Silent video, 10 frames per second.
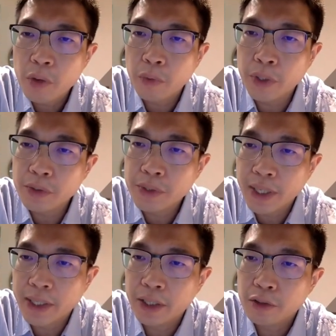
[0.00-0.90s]
We use
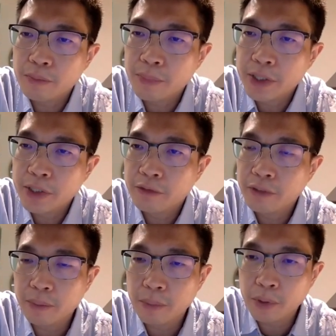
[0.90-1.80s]
AI to measure
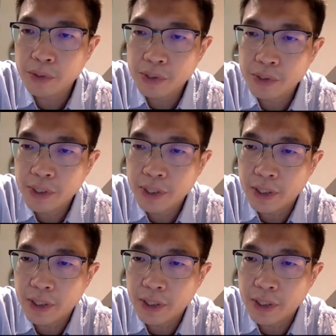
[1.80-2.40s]
fibrosis